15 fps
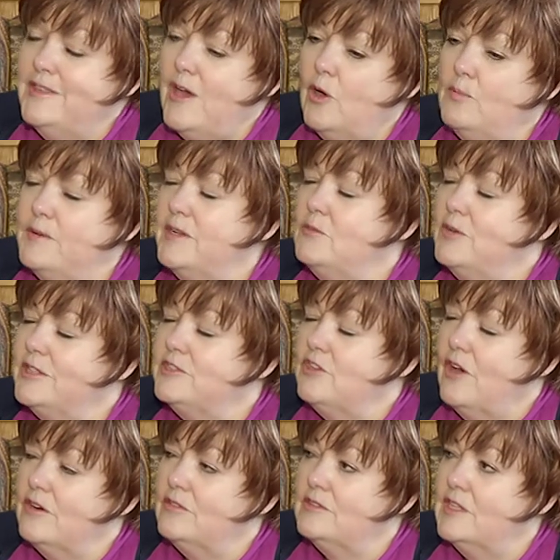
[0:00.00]
helping with
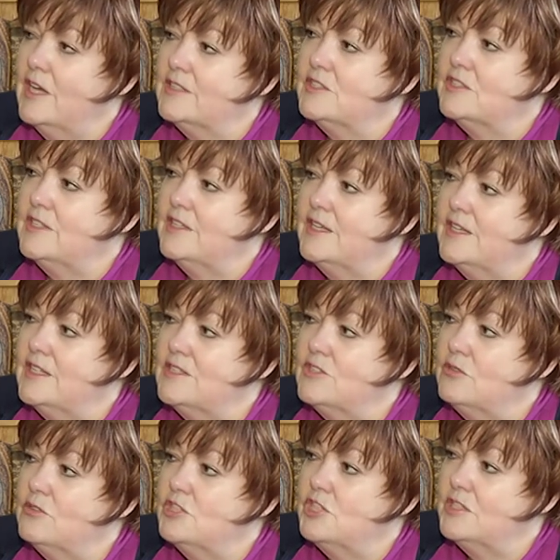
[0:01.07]
Donald Luxton and
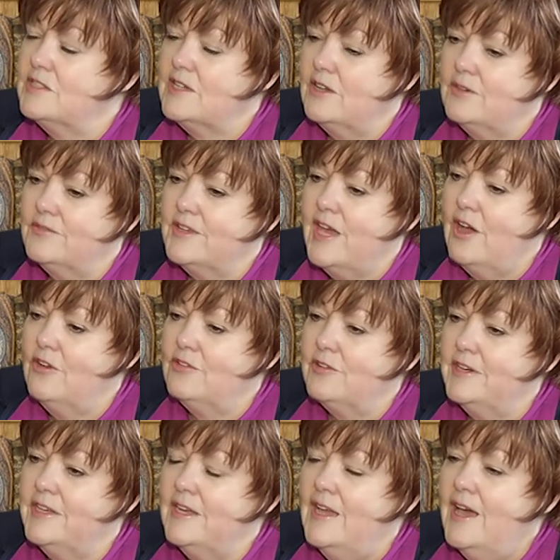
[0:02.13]
Associates out of
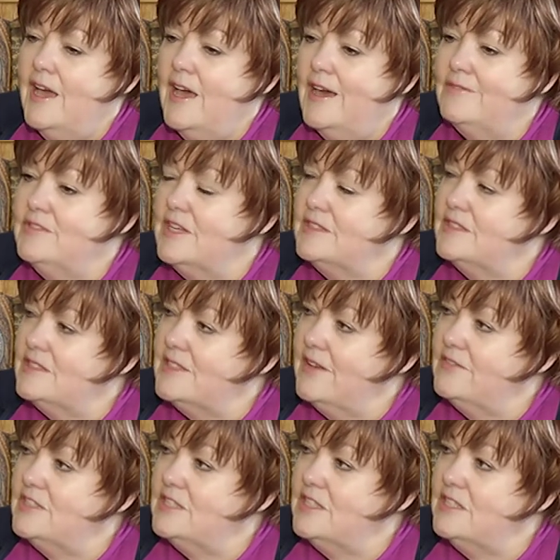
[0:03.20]
Calgary, have done
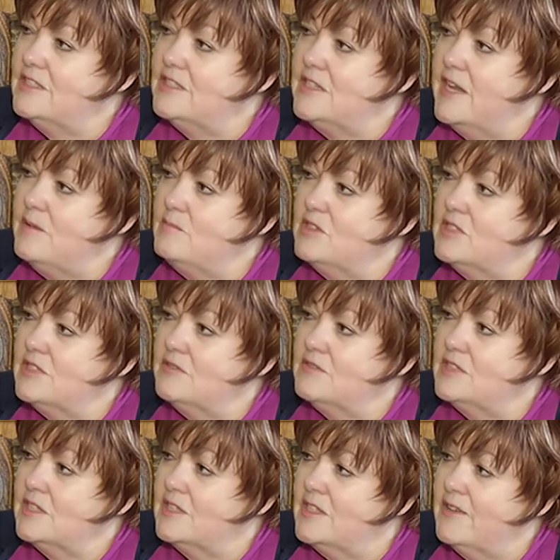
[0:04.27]
17 statements of
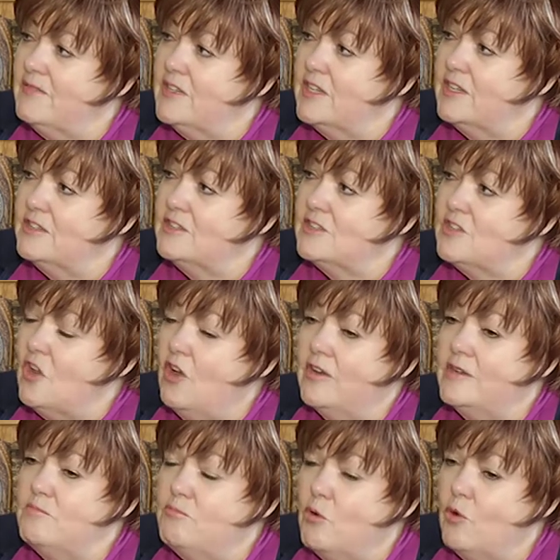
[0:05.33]
significance
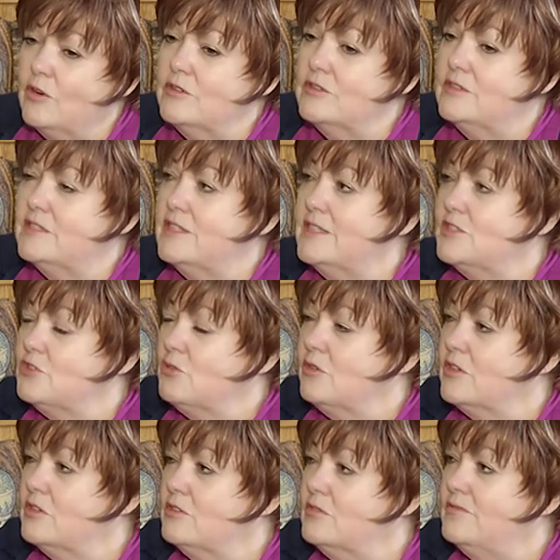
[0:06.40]
on important
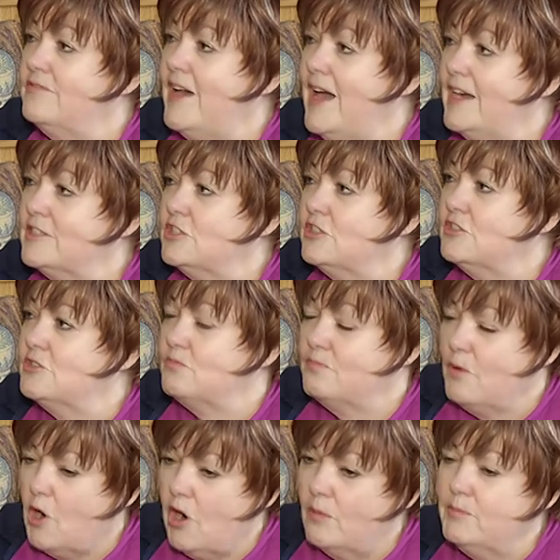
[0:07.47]
historical factors,
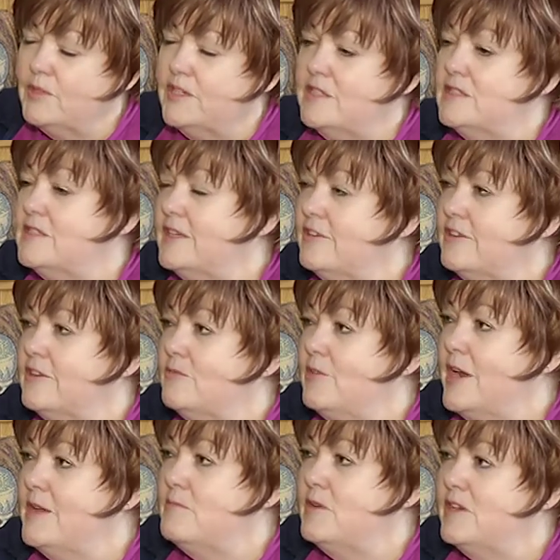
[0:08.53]
properties here in
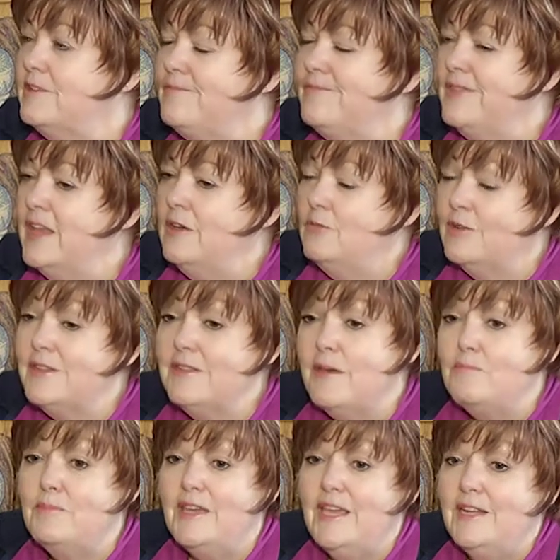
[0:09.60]
Raymond. One of
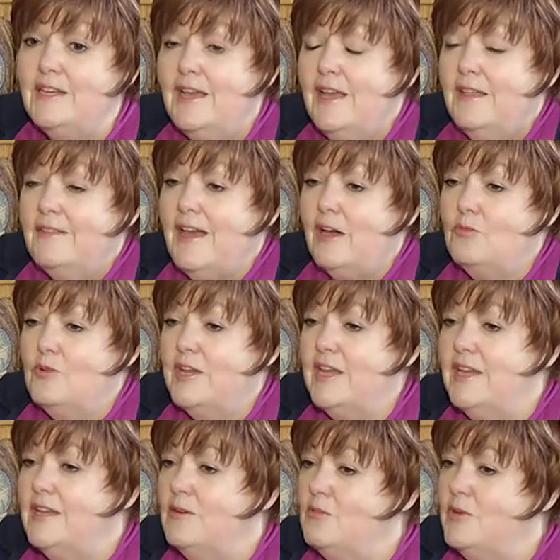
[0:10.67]
them being that
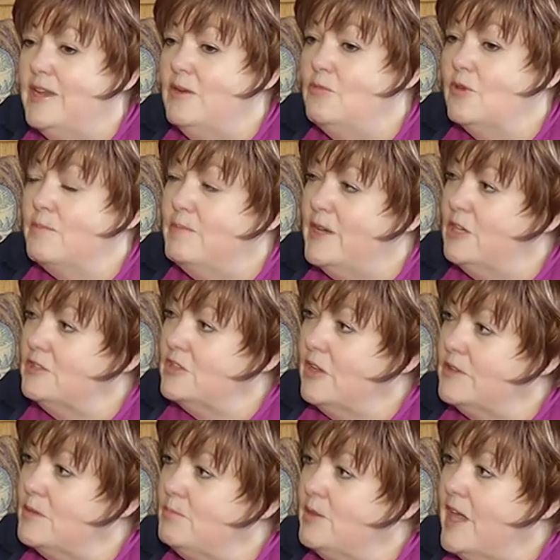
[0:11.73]
we were built
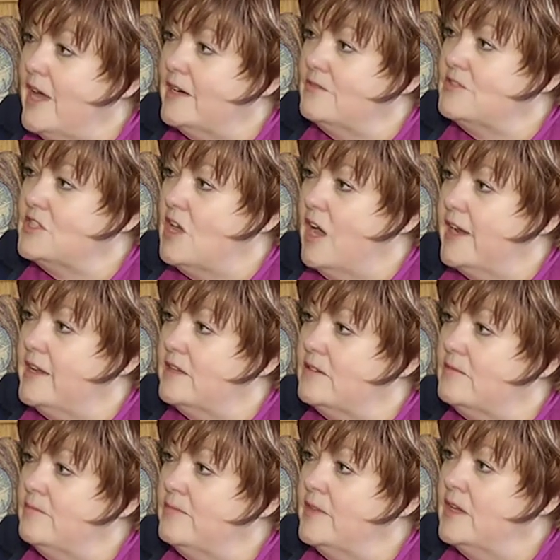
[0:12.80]
on the Plat of Zion.